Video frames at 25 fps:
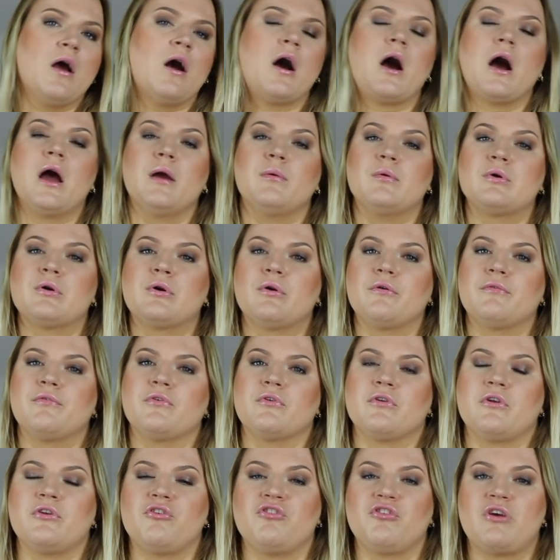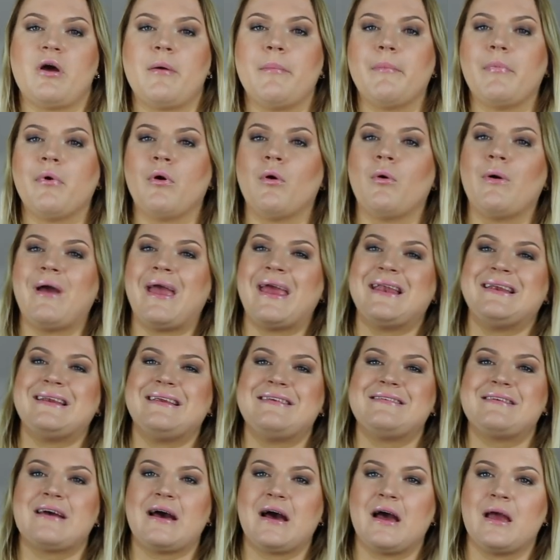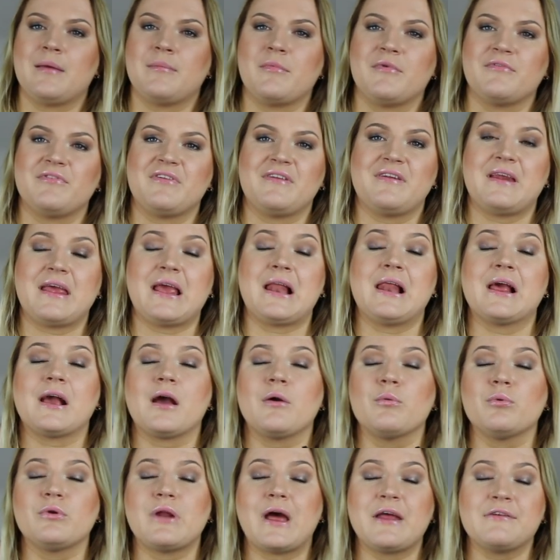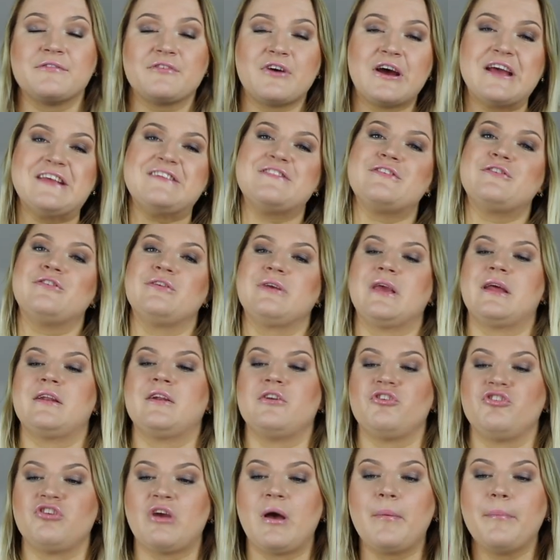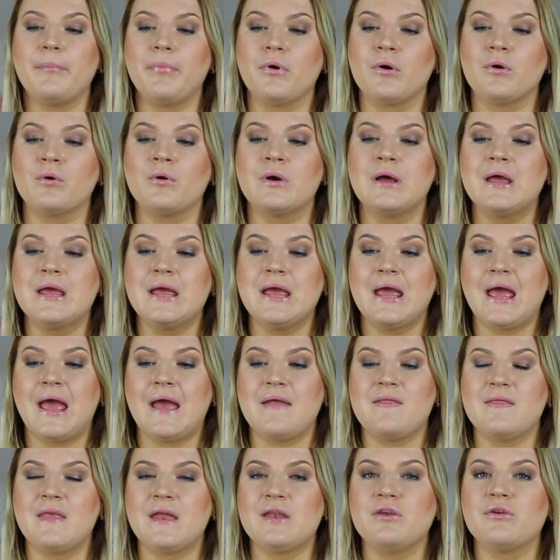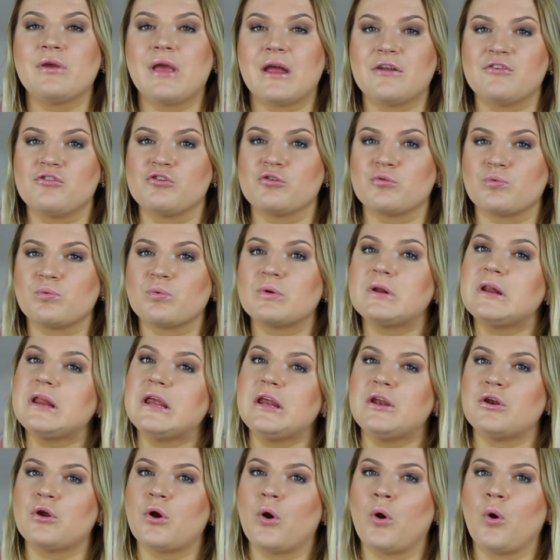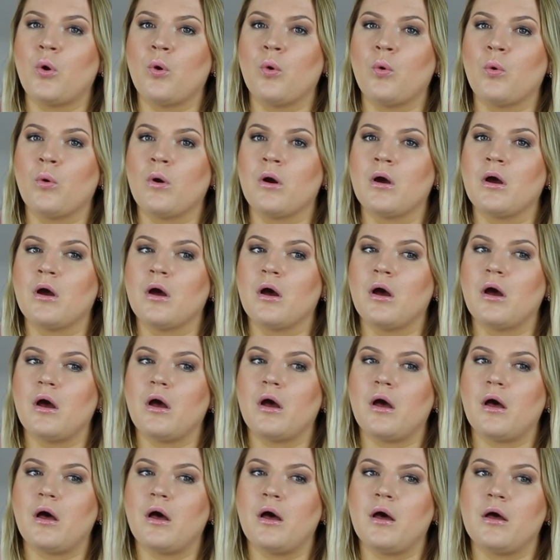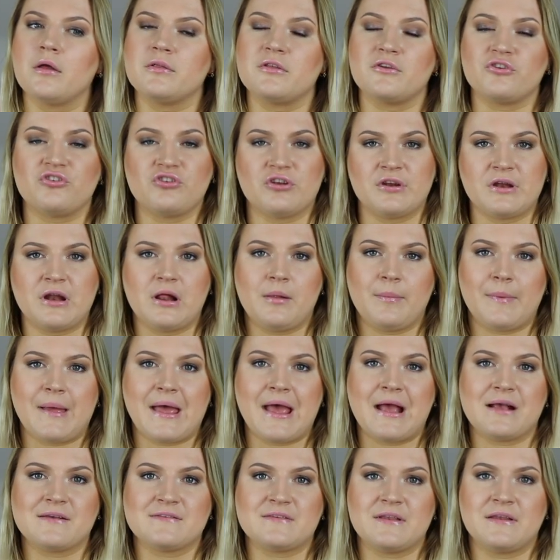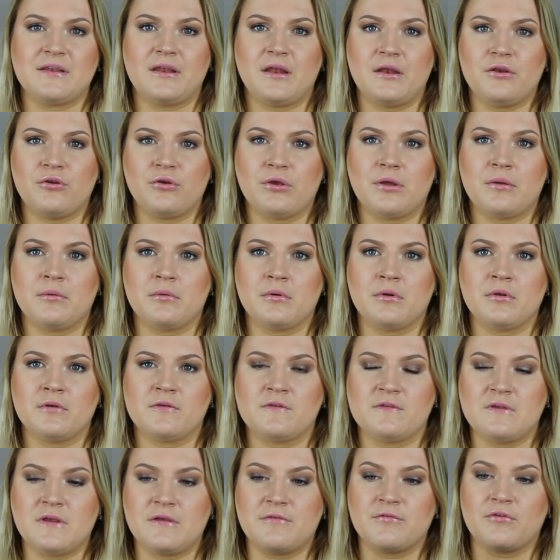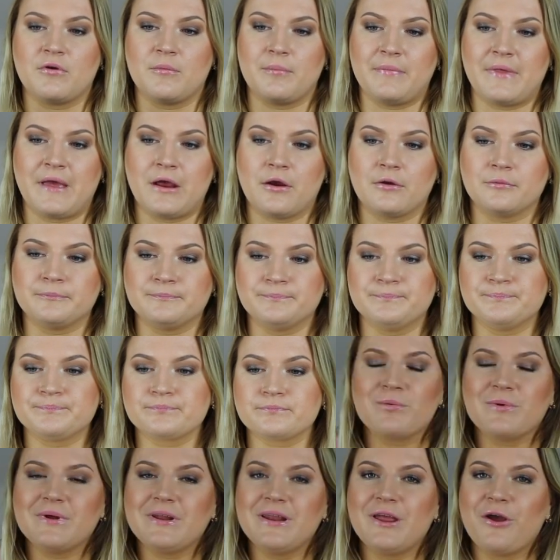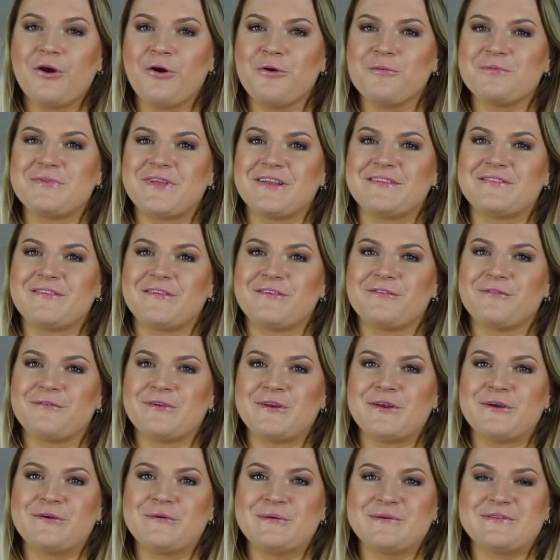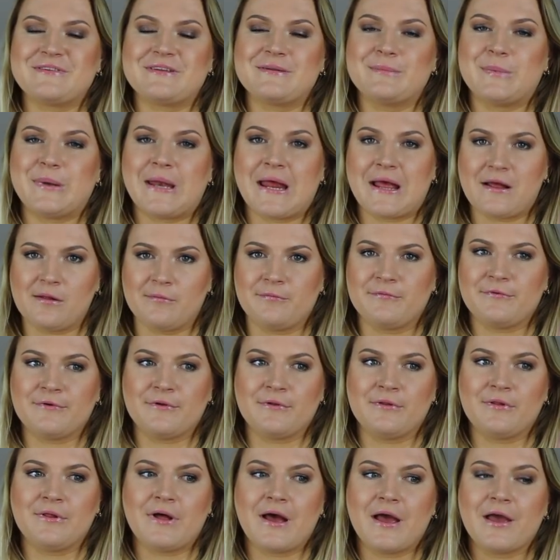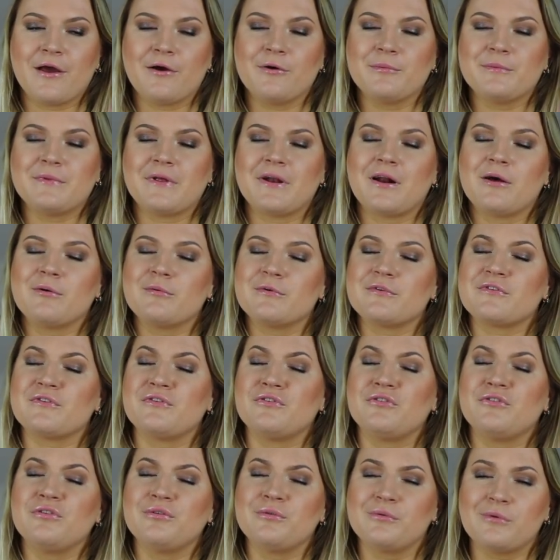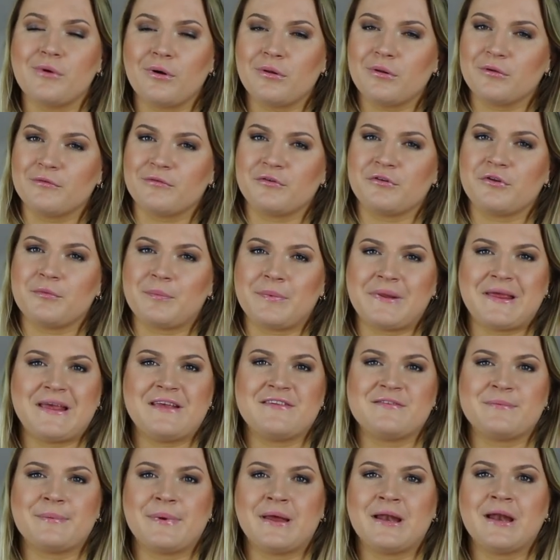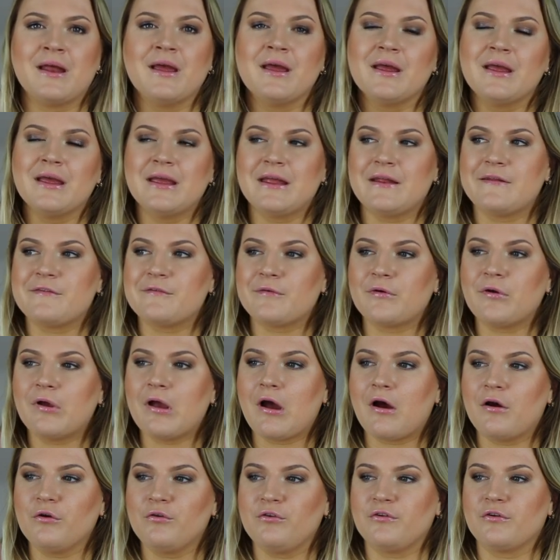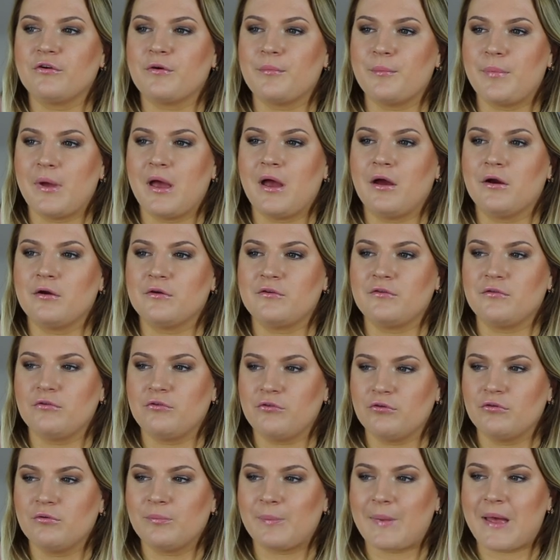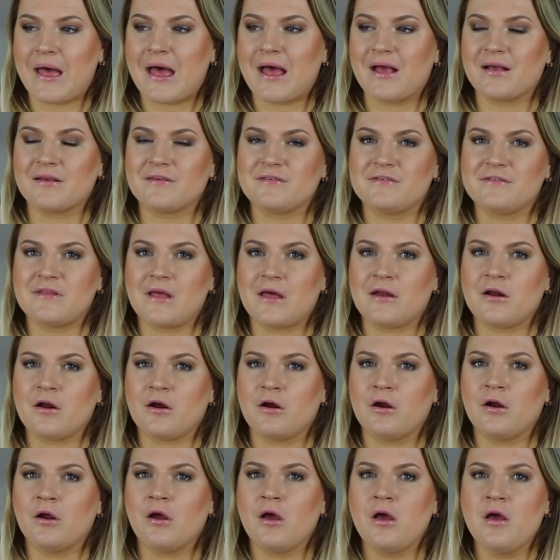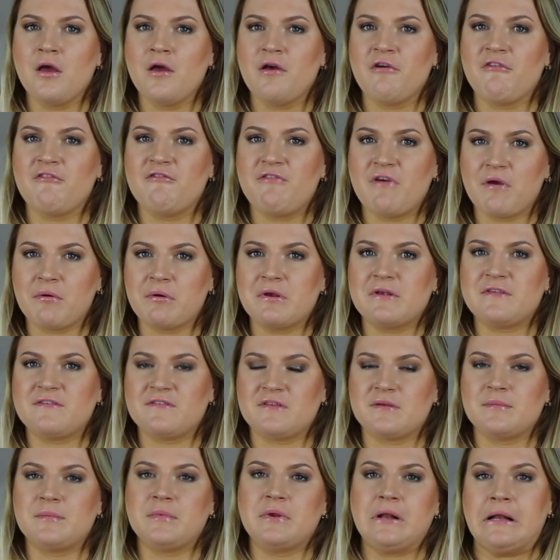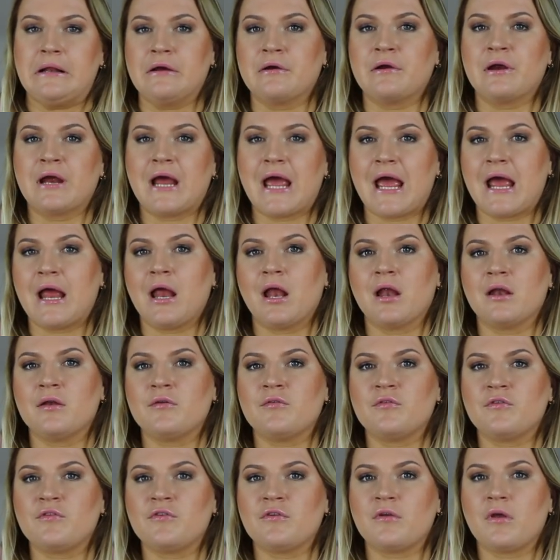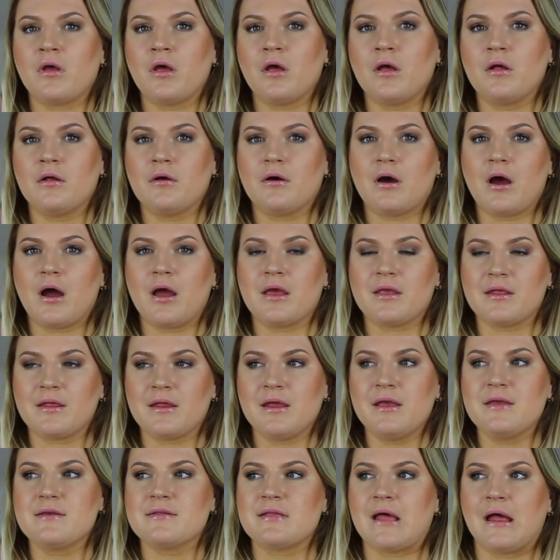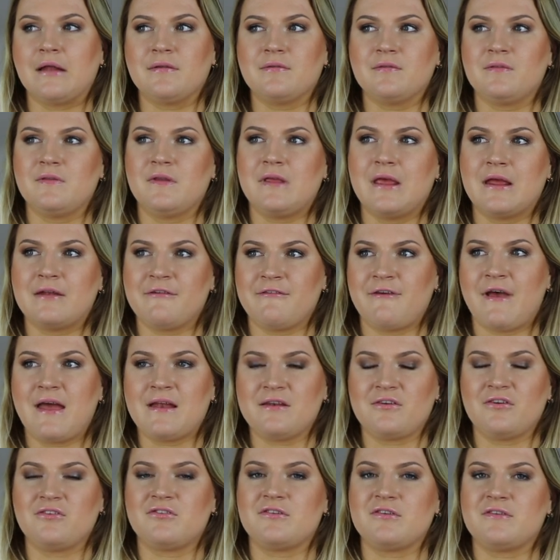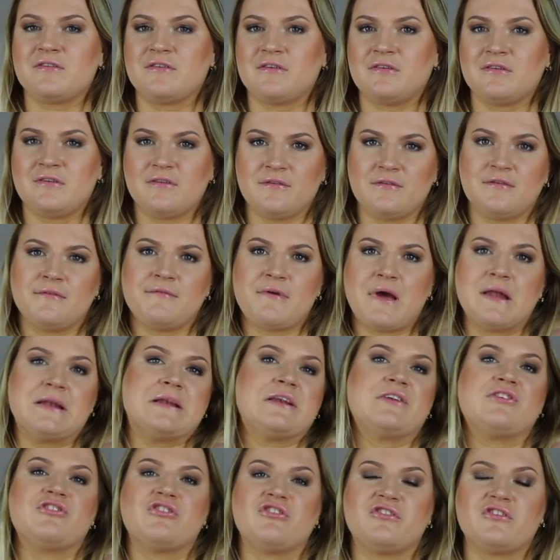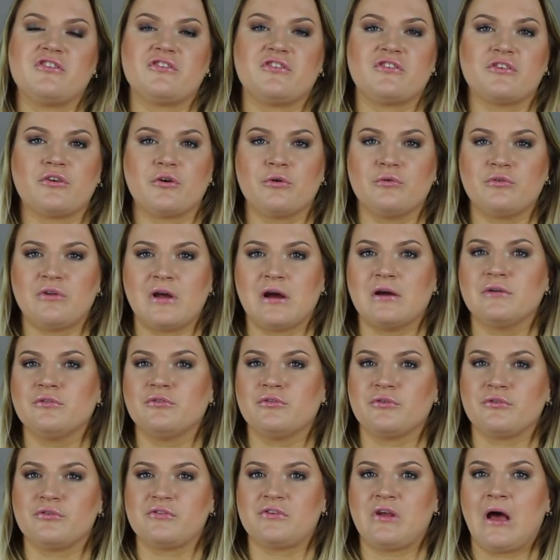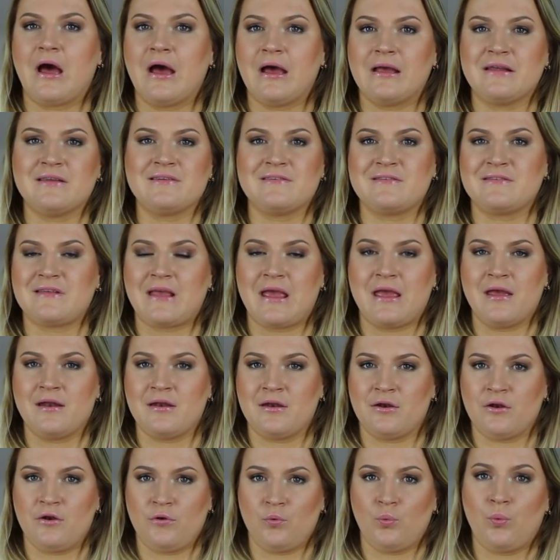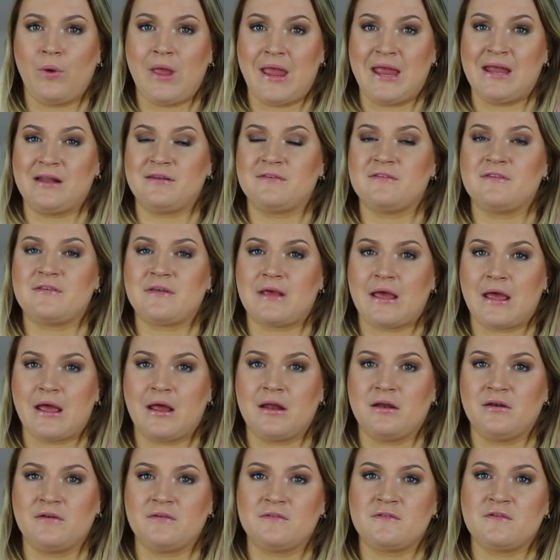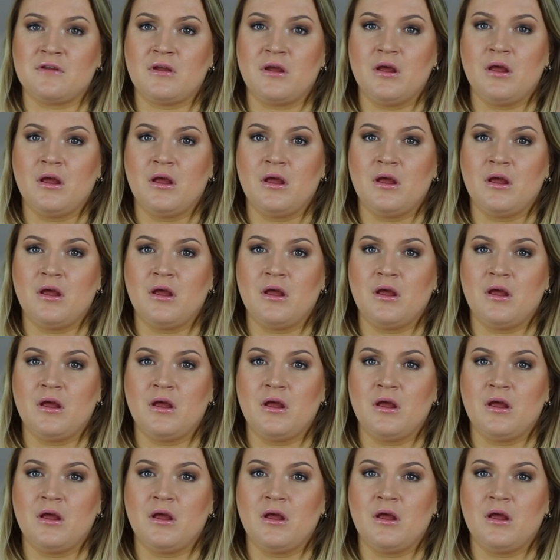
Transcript: I would go for the jumbo any time of the day. Like, I would advise you to get a jumbo and then you get to really know the Chanel bags and then you can see from there. I really hope that this video was a little bit helpful. I hope that I wasn't too all over the place, but it's very hard to compare two bags that are very similar, and I think that the advantages and disadvantages just go down to size and weight and